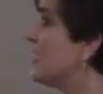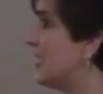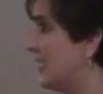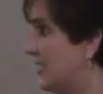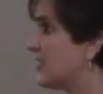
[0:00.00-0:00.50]

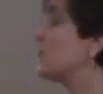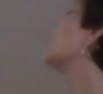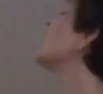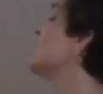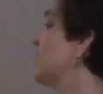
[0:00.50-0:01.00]
It is
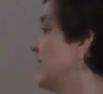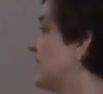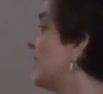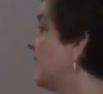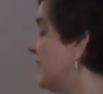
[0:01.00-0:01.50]
more
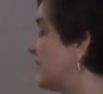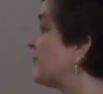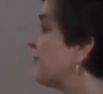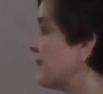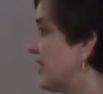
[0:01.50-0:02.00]
utilitarian.
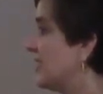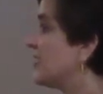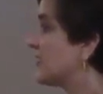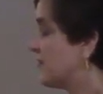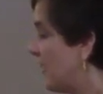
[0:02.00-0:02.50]
It
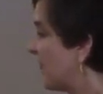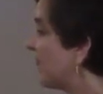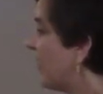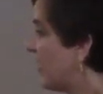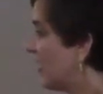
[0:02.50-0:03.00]
is by
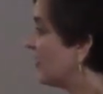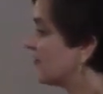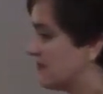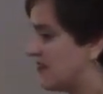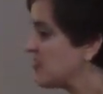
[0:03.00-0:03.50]

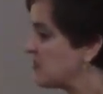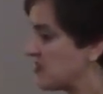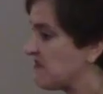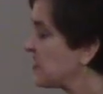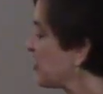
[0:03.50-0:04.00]
far more
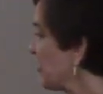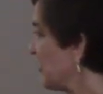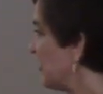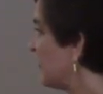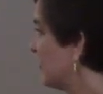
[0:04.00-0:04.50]

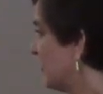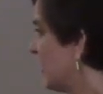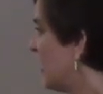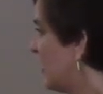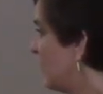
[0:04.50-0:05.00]
functional
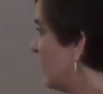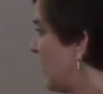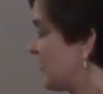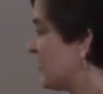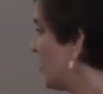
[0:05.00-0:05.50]
um,
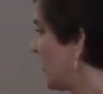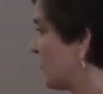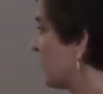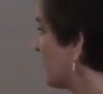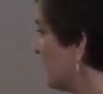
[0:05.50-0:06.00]
as a
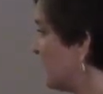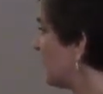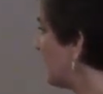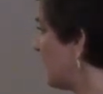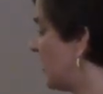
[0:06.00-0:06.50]
general rule.
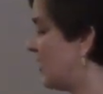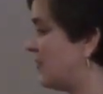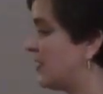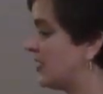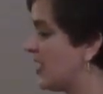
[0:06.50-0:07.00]

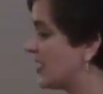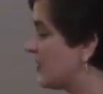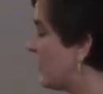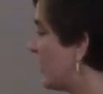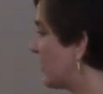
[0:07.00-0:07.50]
Um, a lot of the
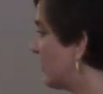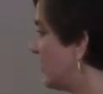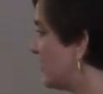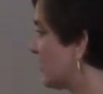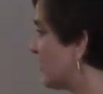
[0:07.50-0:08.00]
pottery
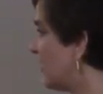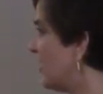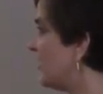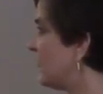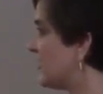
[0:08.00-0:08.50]
is,
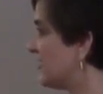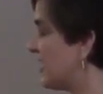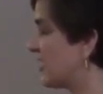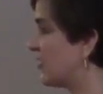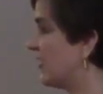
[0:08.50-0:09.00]
if it's
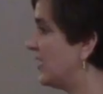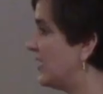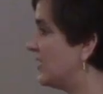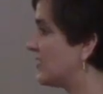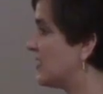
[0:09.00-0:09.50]

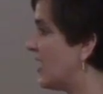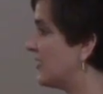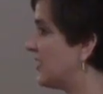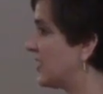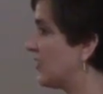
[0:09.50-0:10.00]
decorated, it's
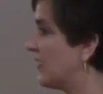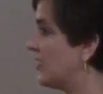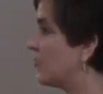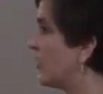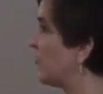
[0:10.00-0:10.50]
not
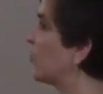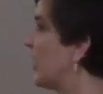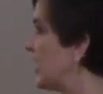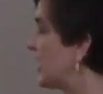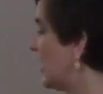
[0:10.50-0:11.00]
decorated with
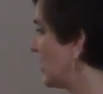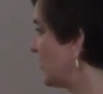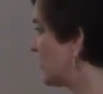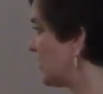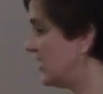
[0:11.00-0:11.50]
bright
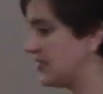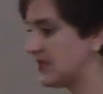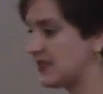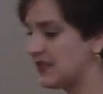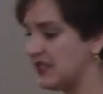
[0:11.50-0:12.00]
colors.
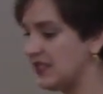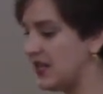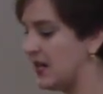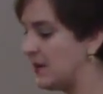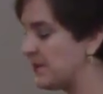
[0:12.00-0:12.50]
It's the
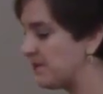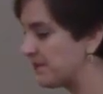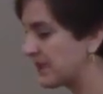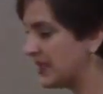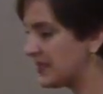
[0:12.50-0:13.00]
um,
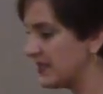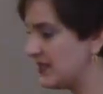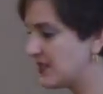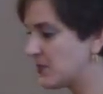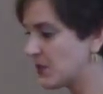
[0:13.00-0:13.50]
it's
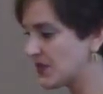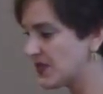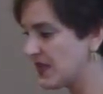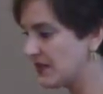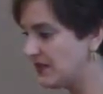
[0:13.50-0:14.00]
these more
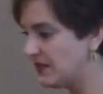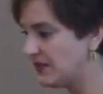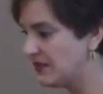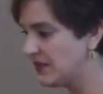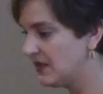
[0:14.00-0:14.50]

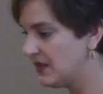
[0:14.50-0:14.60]
subtle,